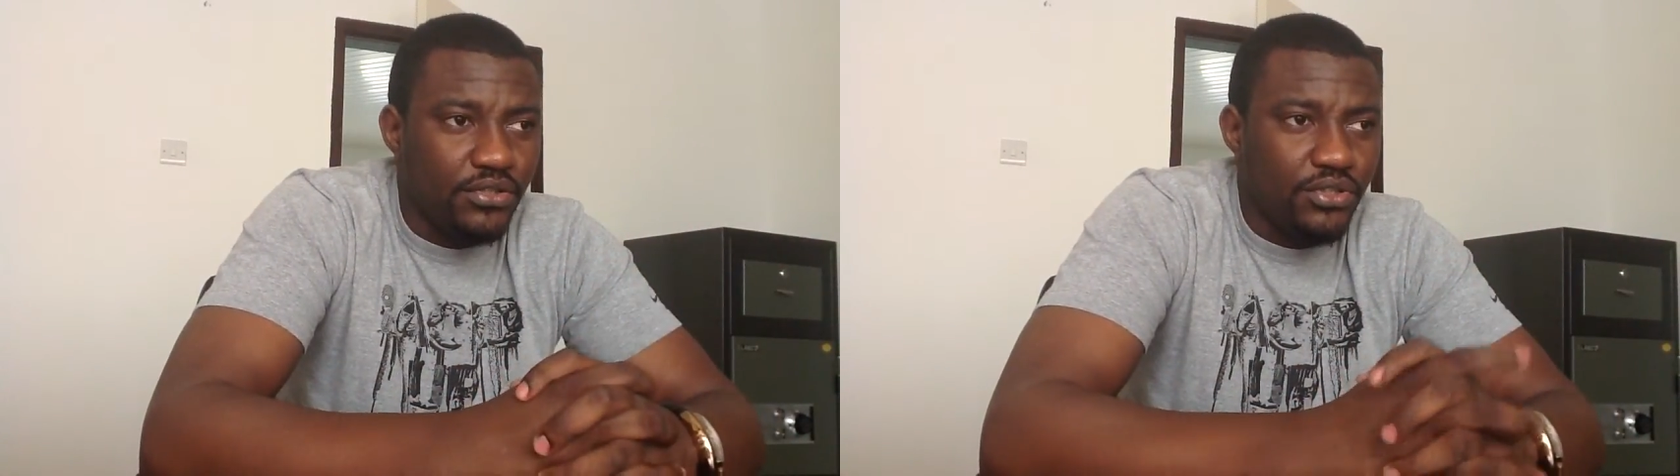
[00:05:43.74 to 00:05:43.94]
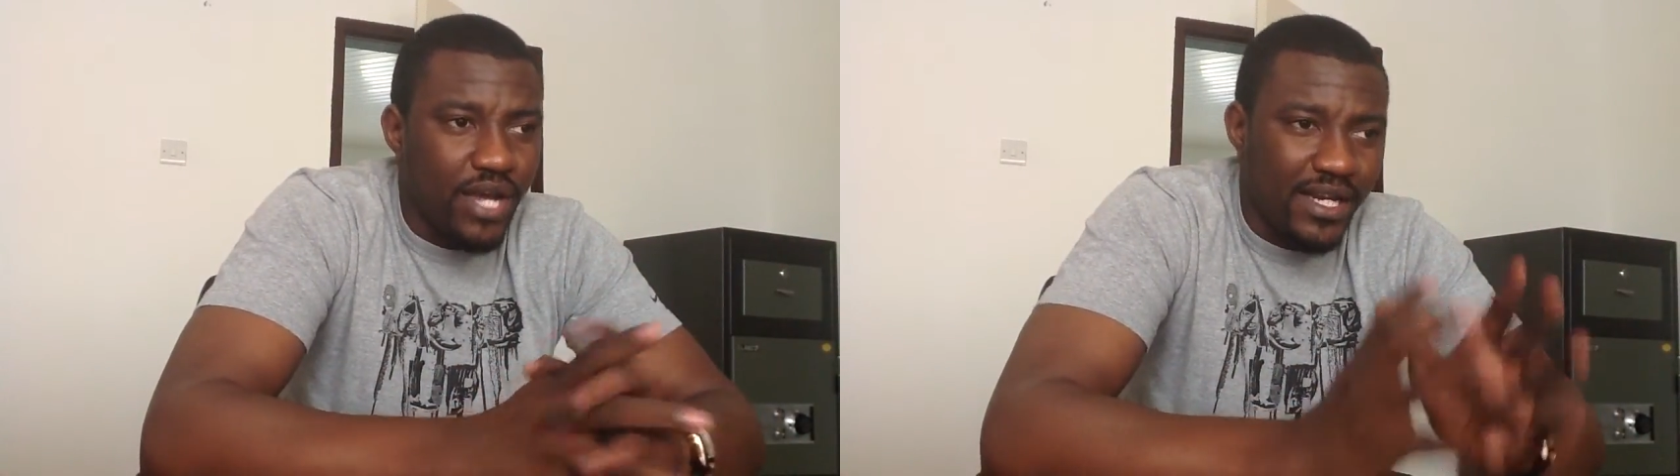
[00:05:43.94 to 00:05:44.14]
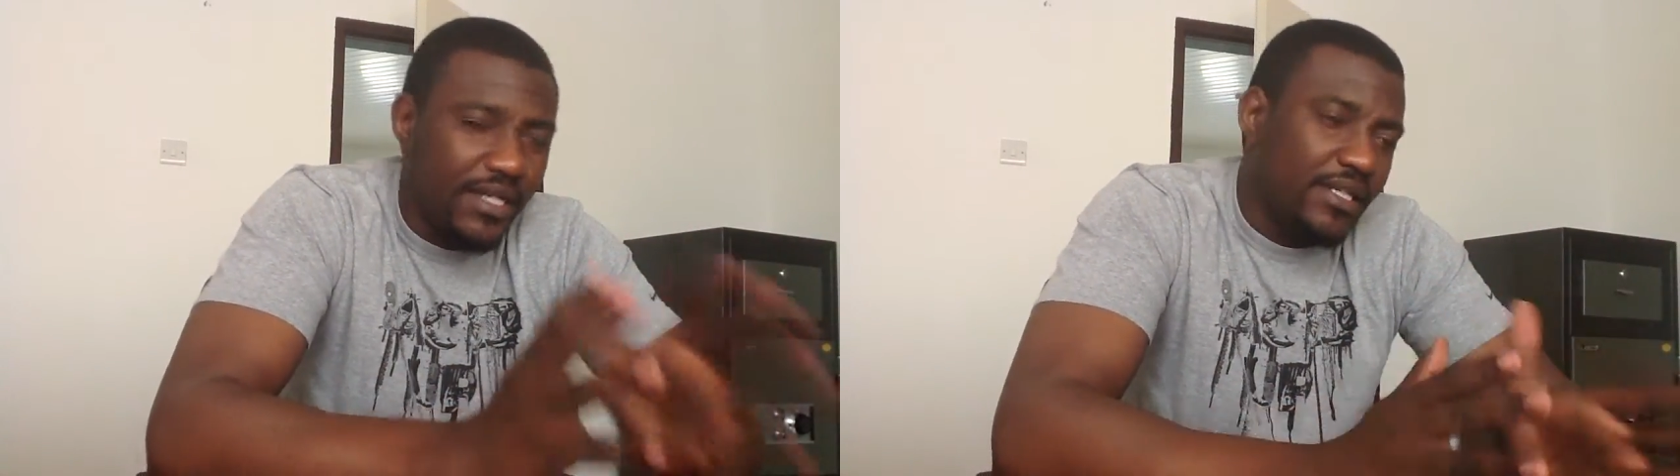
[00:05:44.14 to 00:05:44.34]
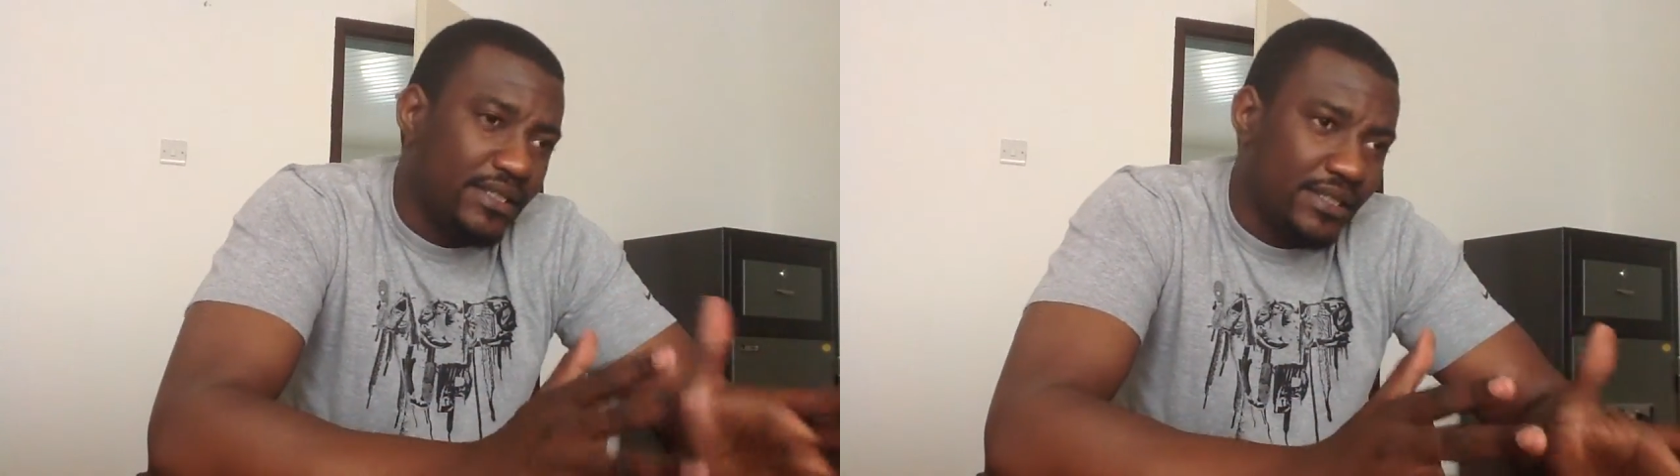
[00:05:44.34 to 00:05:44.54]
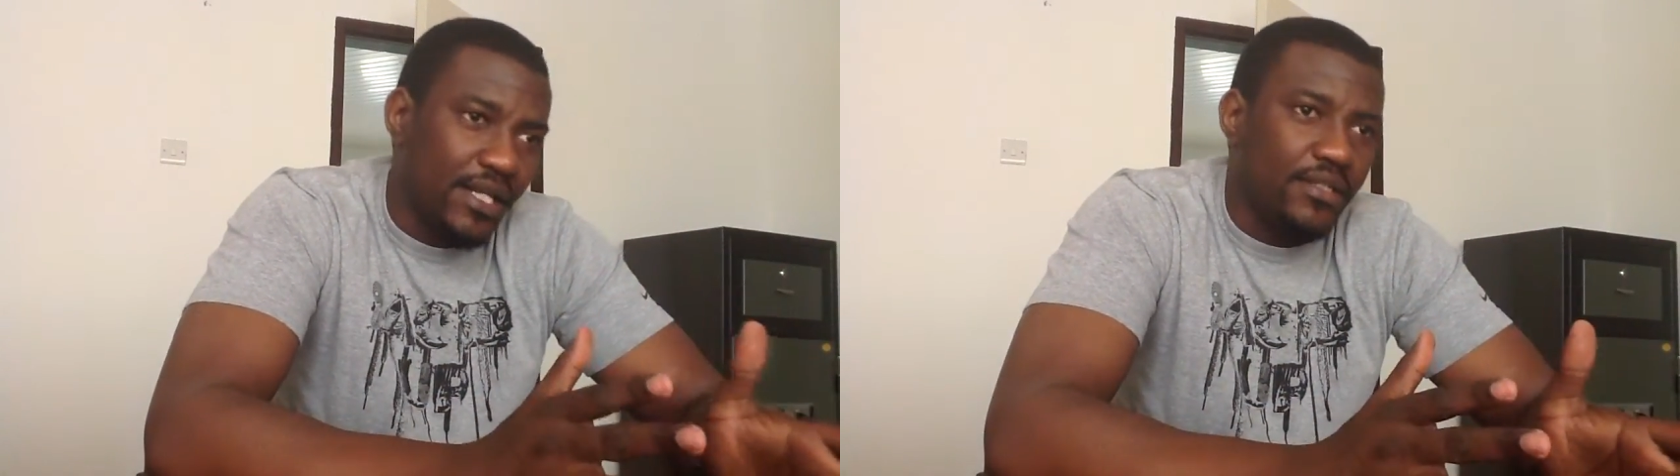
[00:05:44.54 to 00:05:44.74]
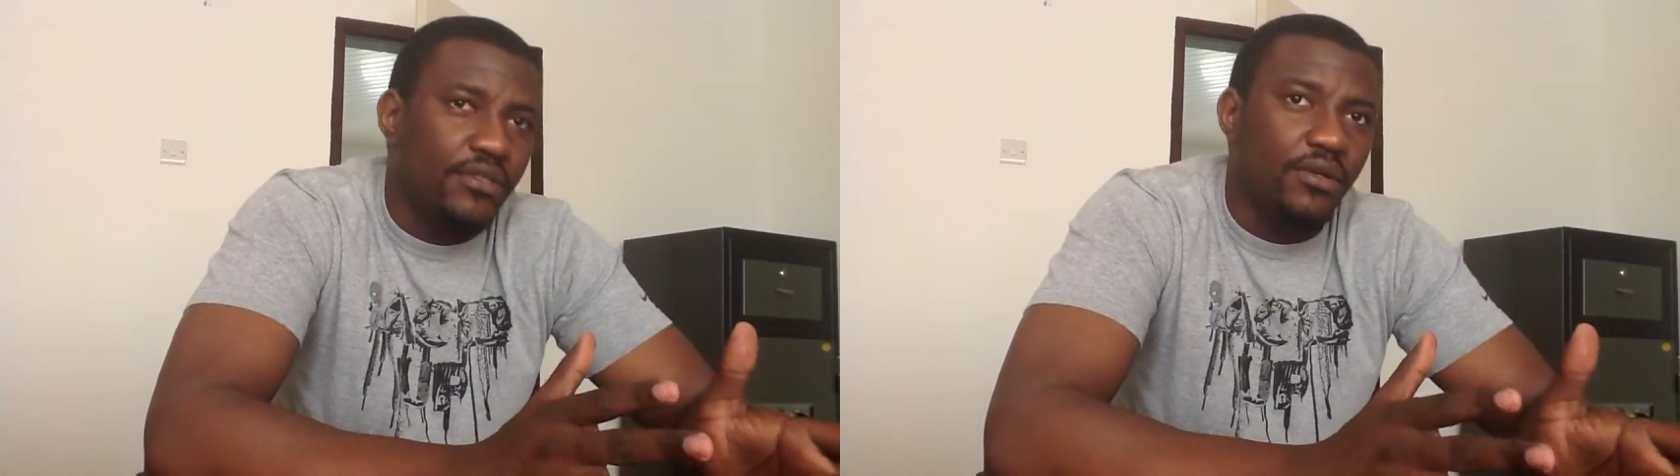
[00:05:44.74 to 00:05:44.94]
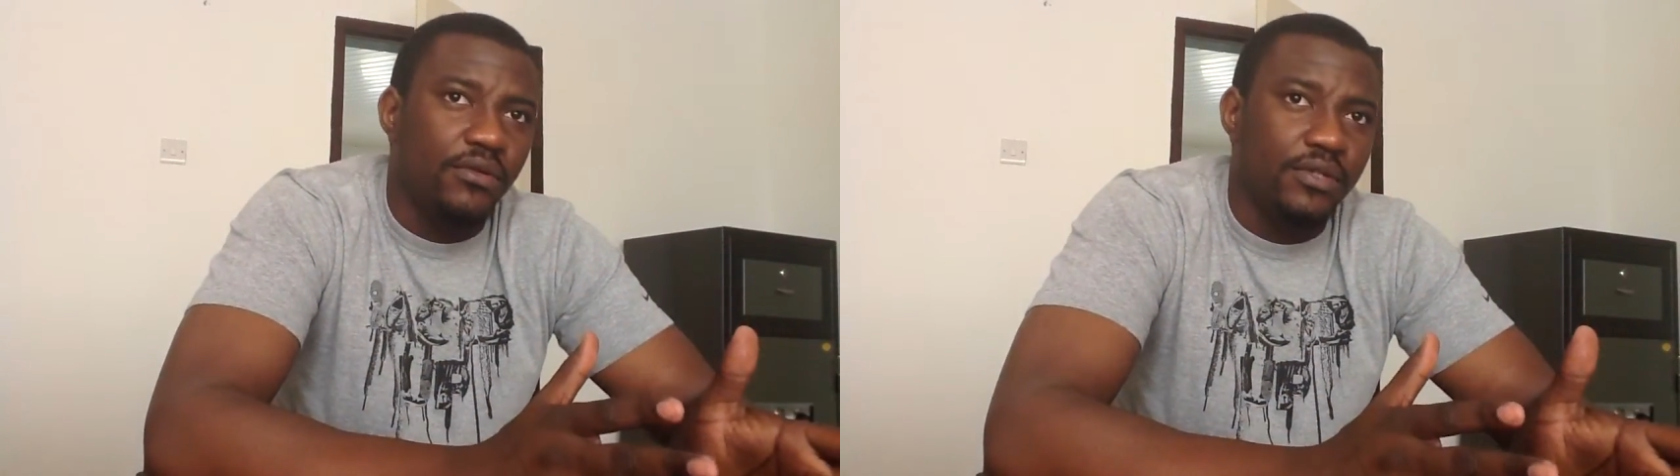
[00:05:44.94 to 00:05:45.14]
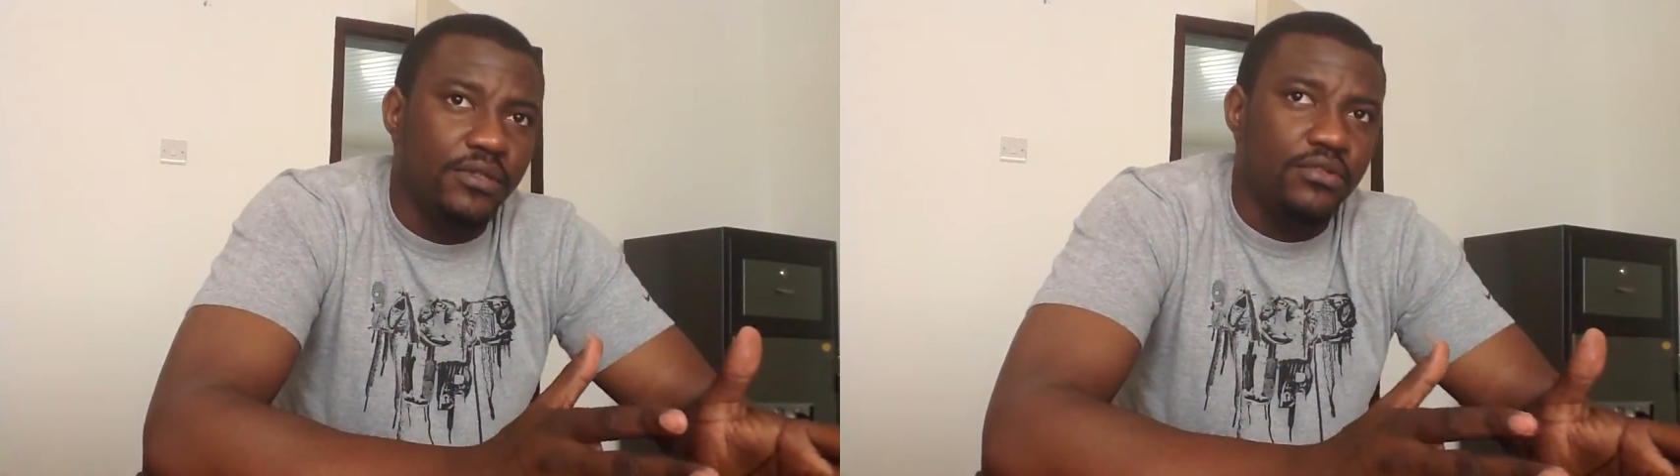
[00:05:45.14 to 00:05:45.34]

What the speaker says: you had an understanding going.